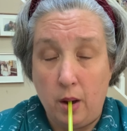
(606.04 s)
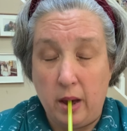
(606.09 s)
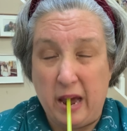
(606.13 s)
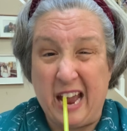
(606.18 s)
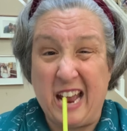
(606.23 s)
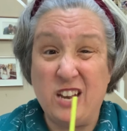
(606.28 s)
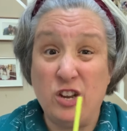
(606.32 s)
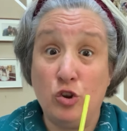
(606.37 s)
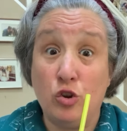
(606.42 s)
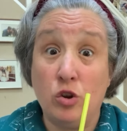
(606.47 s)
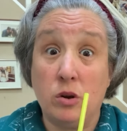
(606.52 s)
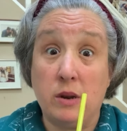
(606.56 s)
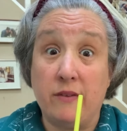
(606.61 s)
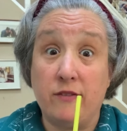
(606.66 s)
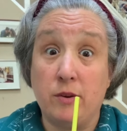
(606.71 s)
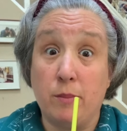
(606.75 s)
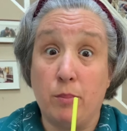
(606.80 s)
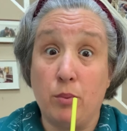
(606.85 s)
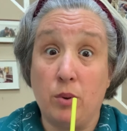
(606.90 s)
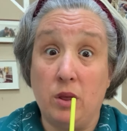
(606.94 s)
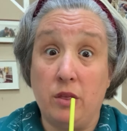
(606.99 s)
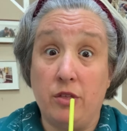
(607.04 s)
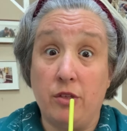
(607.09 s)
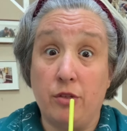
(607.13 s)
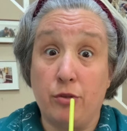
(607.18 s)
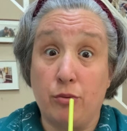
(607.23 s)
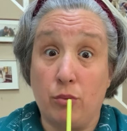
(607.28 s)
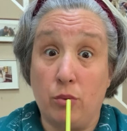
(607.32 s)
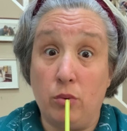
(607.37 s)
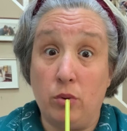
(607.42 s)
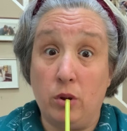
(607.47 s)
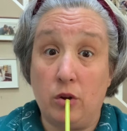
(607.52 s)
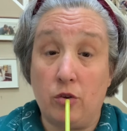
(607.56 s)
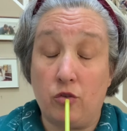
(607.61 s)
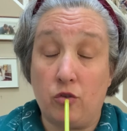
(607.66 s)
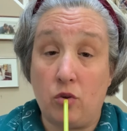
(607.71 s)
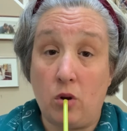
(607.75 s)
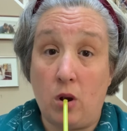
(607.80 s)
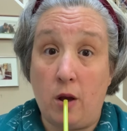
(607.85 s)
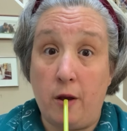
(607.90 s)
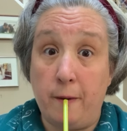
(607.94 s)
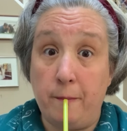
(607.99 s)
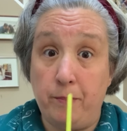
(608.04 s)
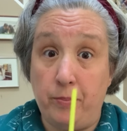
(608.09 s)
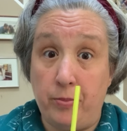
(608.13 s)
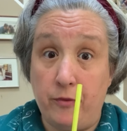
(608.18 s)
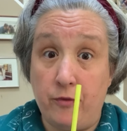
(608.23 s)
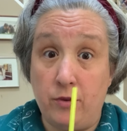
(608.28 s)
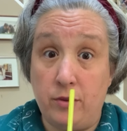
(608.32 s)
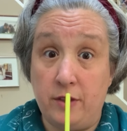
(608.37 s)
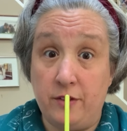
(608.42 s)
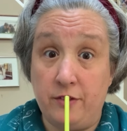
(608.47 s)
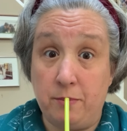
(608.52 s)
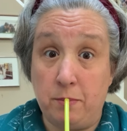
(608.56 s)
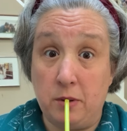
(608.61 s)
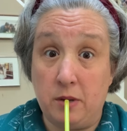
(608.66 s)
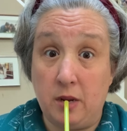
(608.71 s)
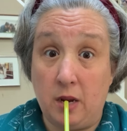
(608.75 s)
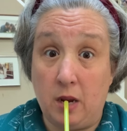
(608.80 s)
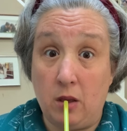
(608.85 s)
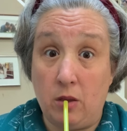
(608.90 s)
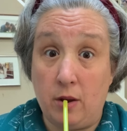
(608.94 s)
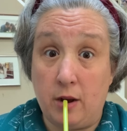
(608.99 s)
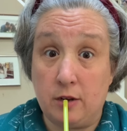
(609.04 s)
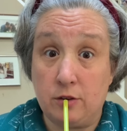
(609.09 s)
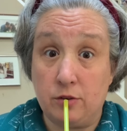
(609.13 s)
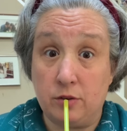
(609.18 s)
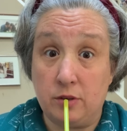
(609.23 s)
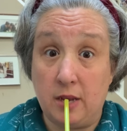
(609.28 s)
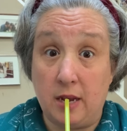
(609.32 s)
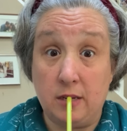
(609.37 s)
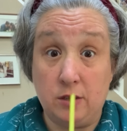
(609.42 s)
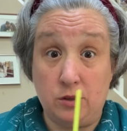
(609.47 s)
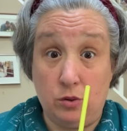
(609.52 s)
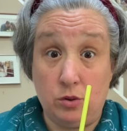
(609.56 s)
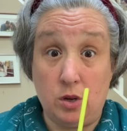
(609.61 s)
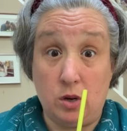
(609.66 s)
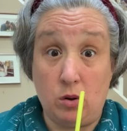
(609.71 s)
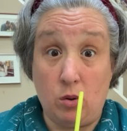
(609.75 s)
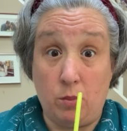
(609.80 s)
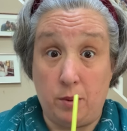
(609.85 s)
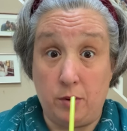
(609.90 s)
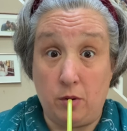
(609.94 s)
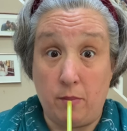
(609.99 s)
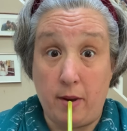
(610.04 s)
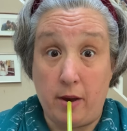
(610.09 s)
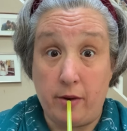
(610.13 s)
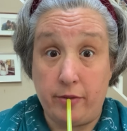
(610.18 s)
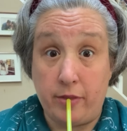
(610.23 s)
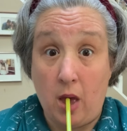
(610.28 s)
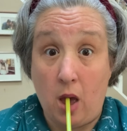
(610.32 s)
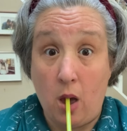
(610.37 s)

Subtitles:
And you don't have to breathe through your straw for this particular exercise. You can open your mouth.